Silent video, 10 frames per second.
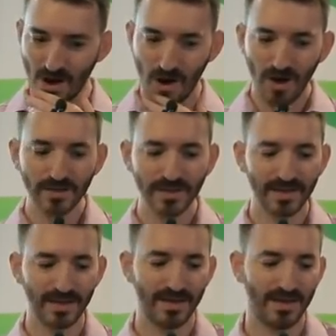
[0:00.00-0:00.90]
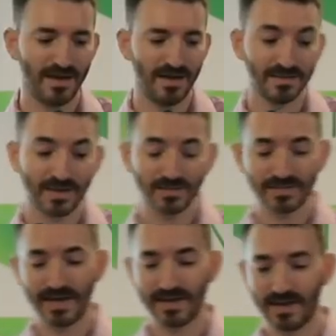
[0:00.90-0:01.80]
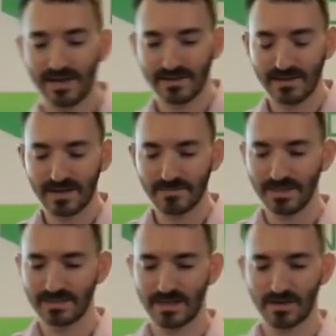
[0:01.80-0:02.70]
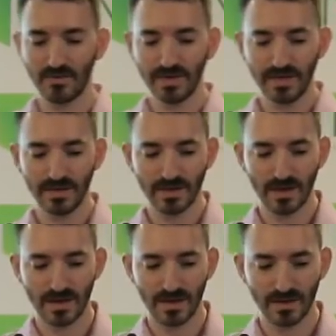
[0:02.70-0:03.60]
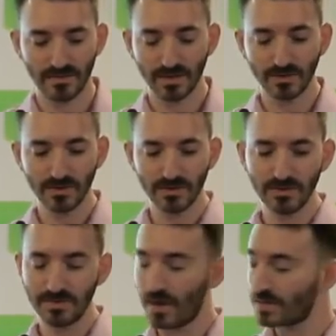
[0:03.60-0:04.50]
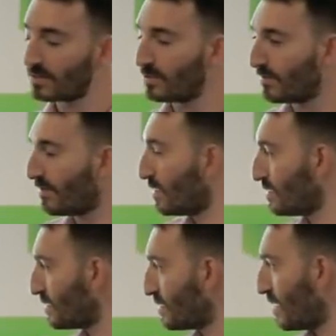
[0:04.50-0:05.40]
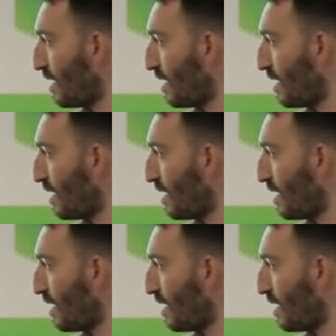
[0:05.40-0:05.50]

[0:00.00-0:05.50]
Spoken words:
hodling is our take, and that means like you deposit your funds,